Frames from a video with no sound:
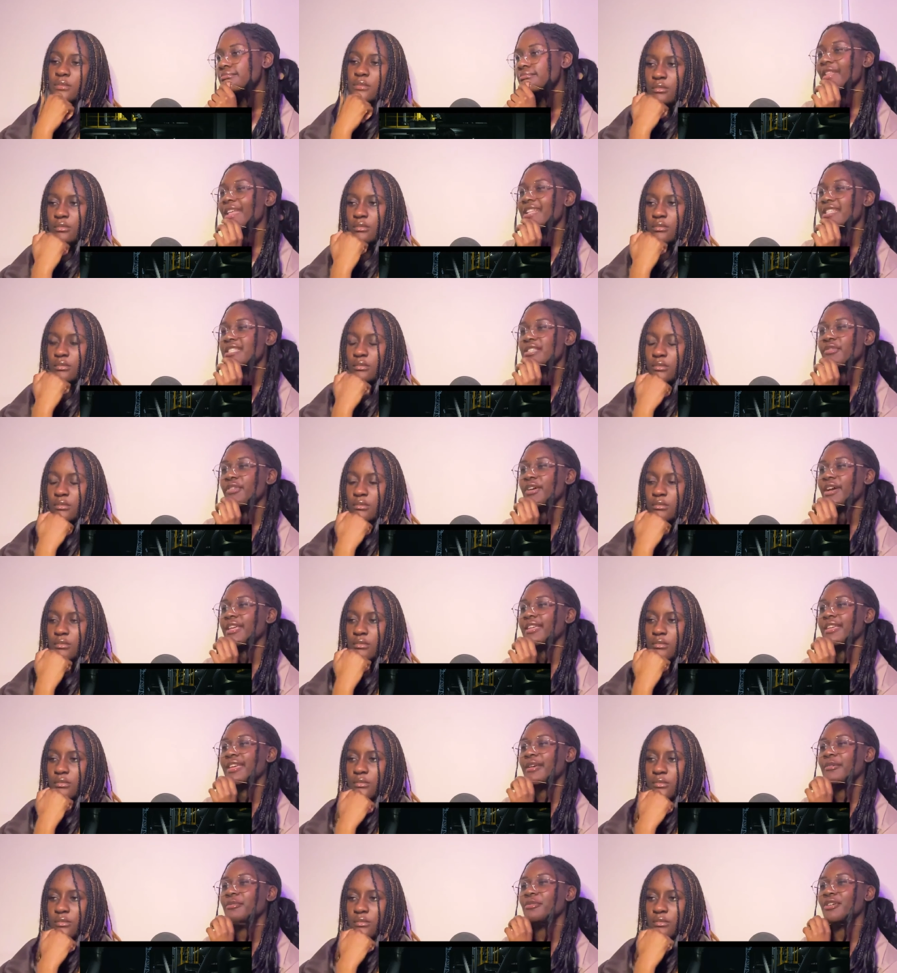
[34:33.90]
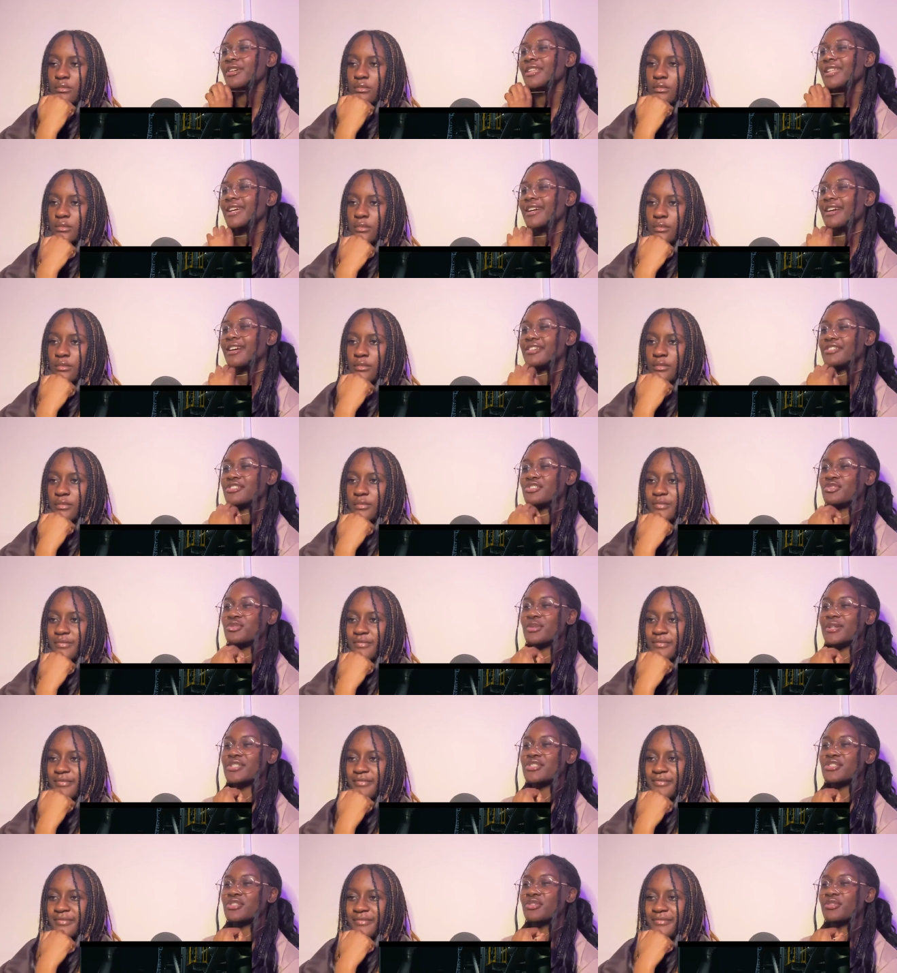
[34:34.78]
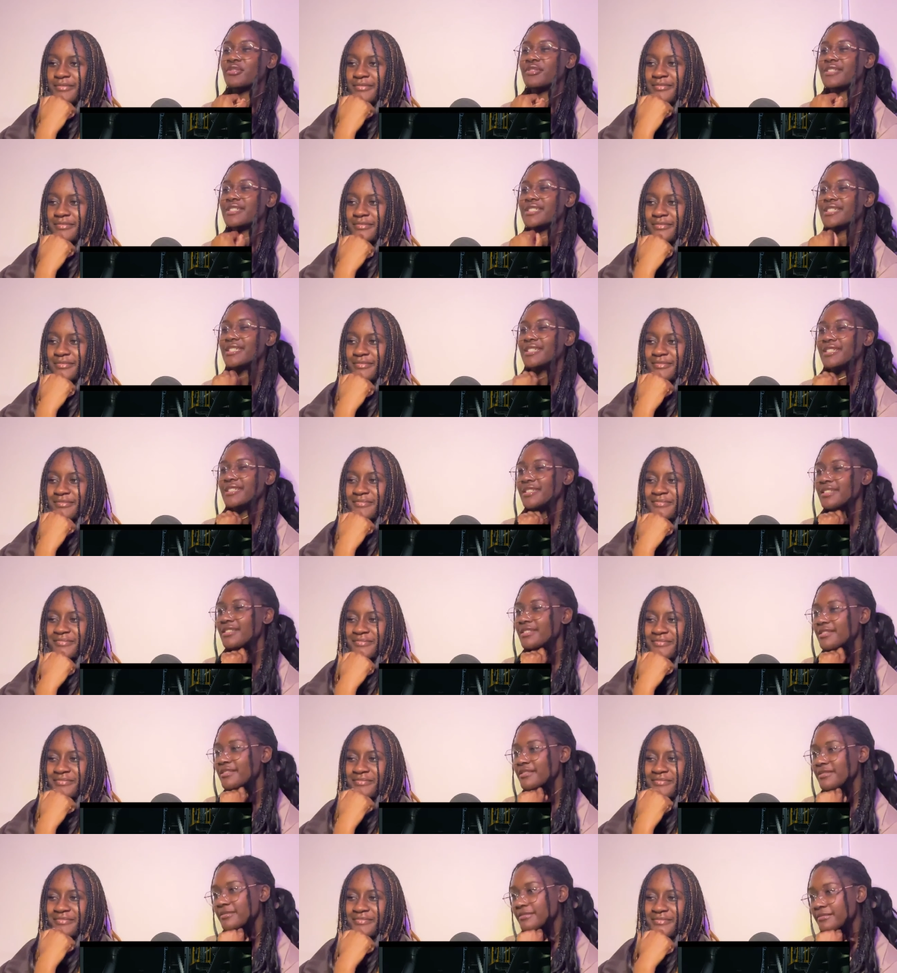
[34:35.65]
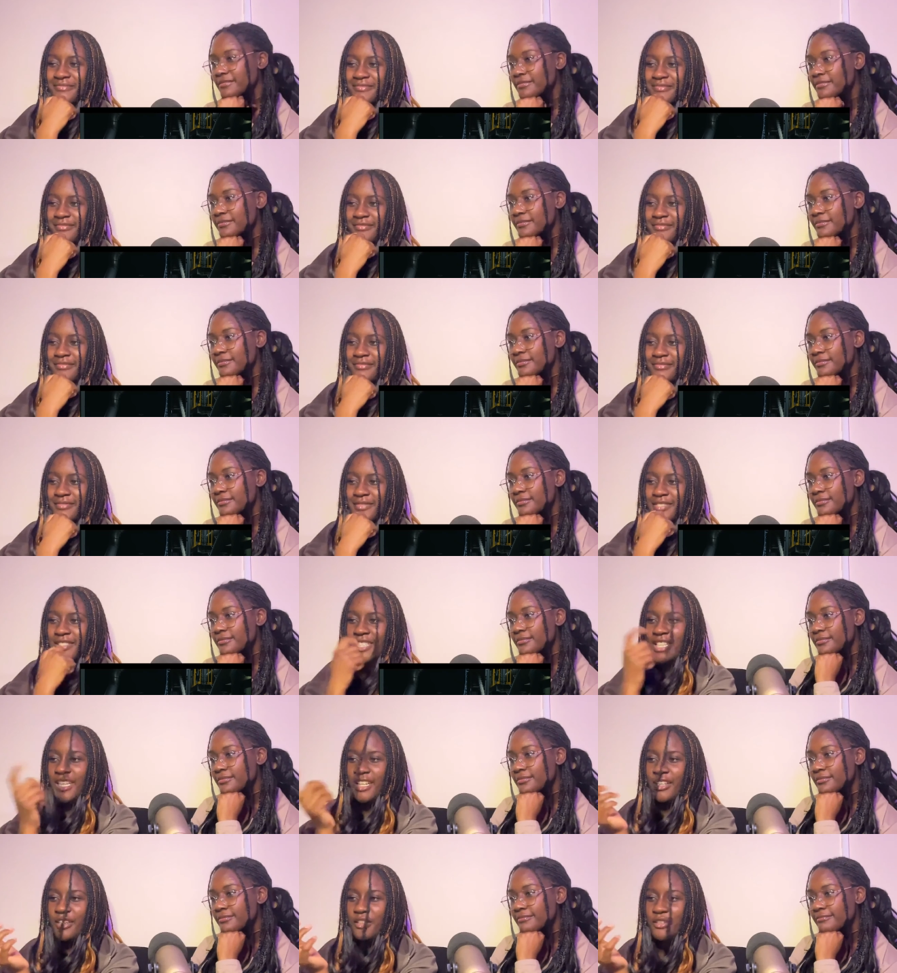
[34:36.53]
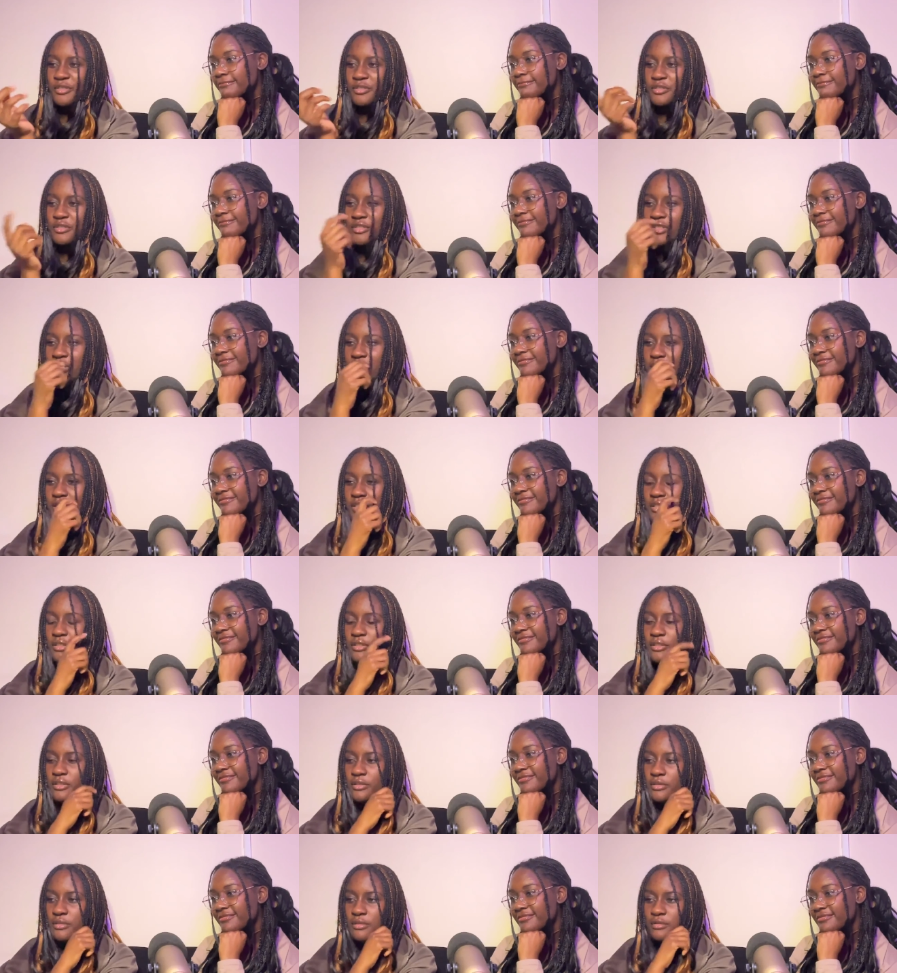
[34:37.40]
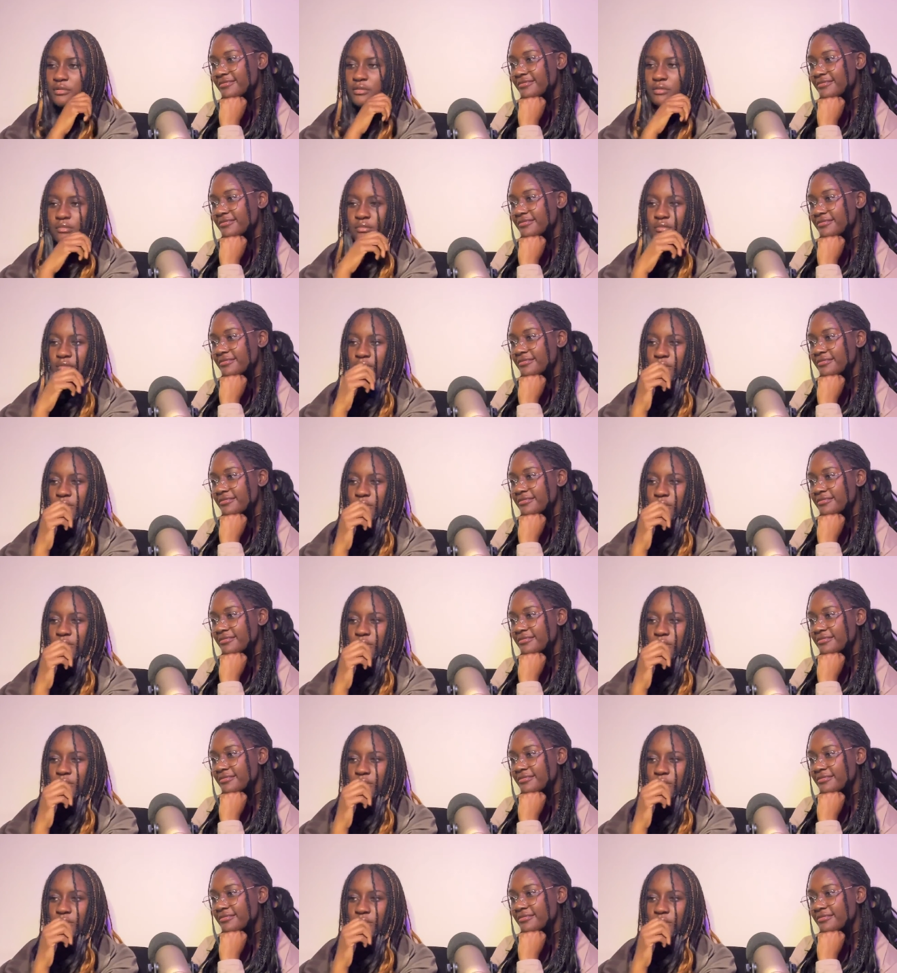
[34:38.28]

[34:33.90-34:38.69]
Speaker 1: It's a fine game. Look at that guy stretching. Really. Mm. That girl stretching mm. too.